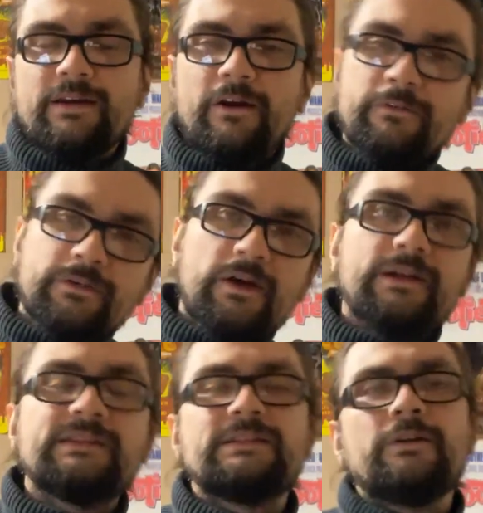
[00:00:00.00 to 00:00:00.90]
overall
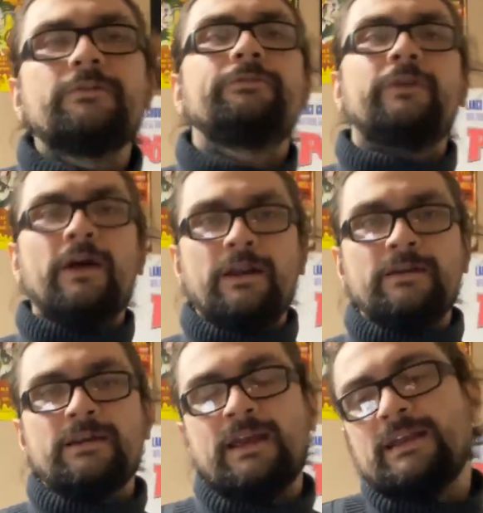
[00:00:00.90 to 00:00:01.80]
it's still
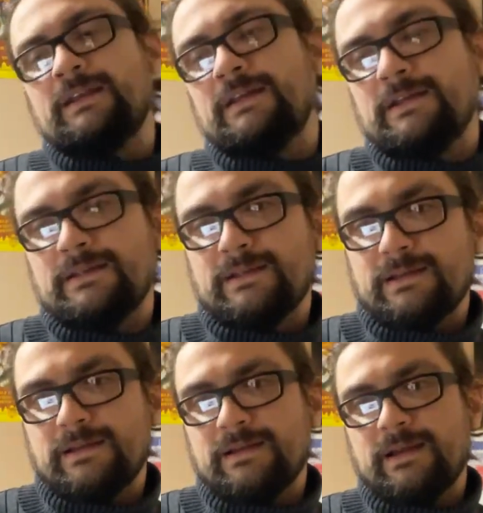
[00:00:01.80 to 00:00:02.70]
fun, and
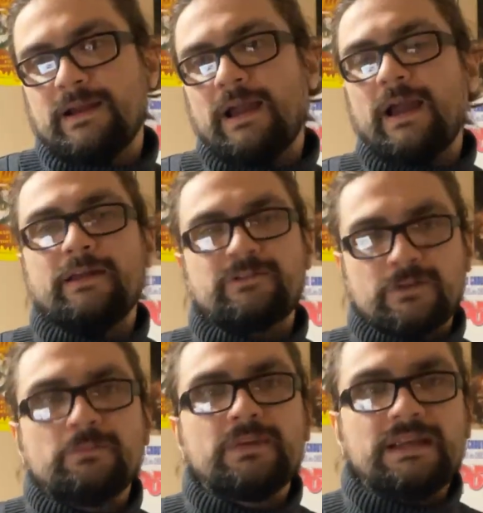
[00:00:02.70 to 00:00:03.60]
to
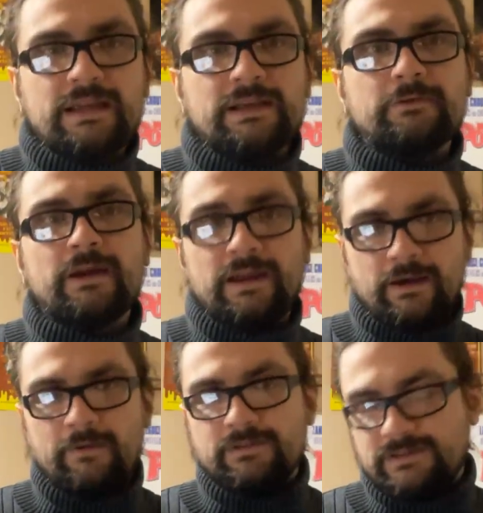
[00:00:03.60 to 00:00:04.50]
me anyway, and
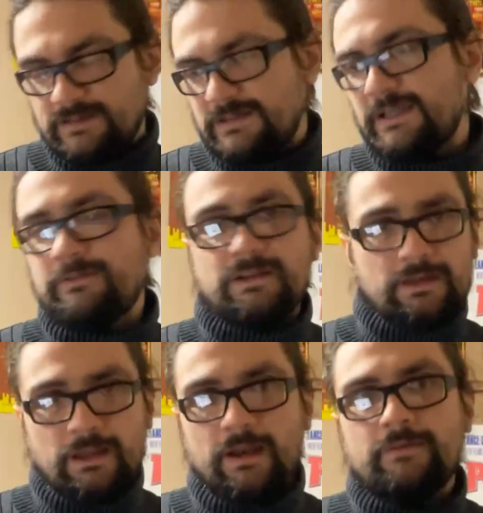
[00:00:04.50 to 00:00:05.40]
obviously Stevie and a
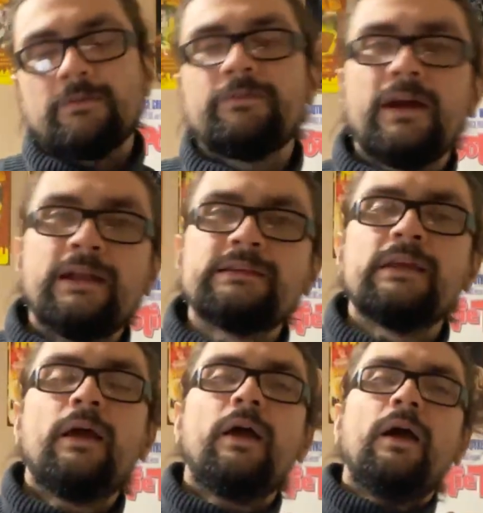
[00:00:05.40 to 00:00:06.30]
lot of the fans,
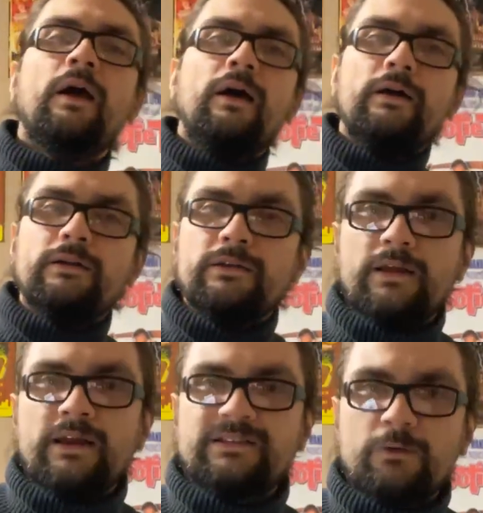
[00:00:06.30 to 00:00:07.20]

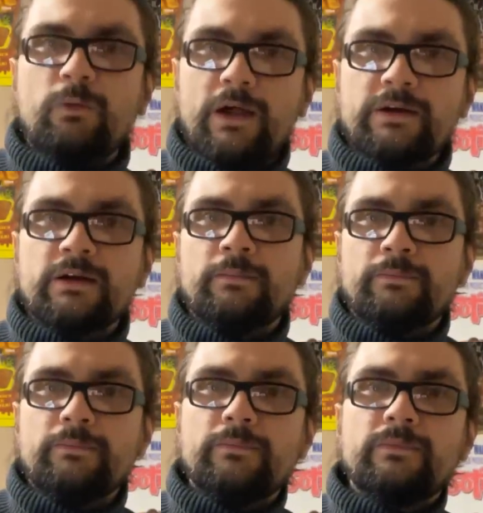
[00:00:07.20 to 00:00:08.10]
it's a
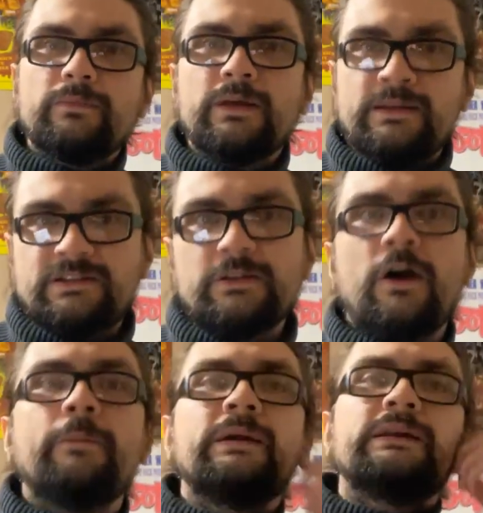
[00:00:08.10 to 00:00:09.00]
welcome
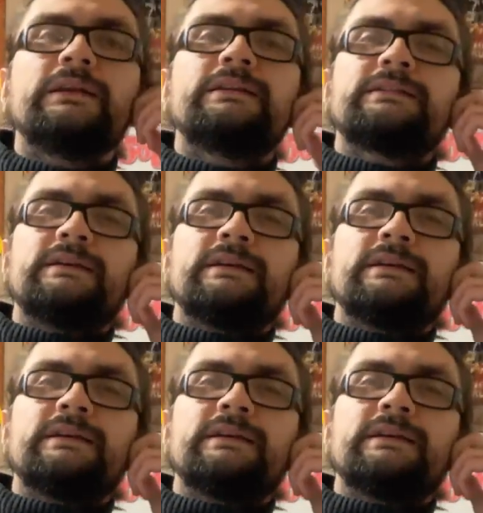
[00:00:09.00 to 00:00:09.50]
installment. It's